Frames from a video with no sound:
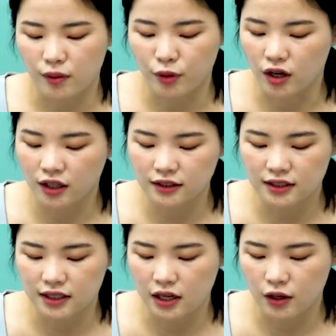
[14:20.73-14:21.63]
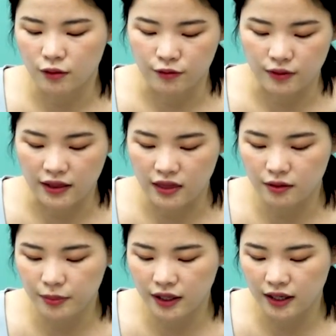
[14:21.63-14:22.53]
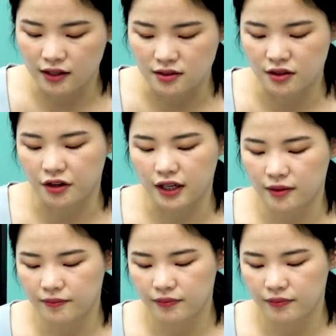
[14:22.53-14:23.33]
product of enthalpy is 30.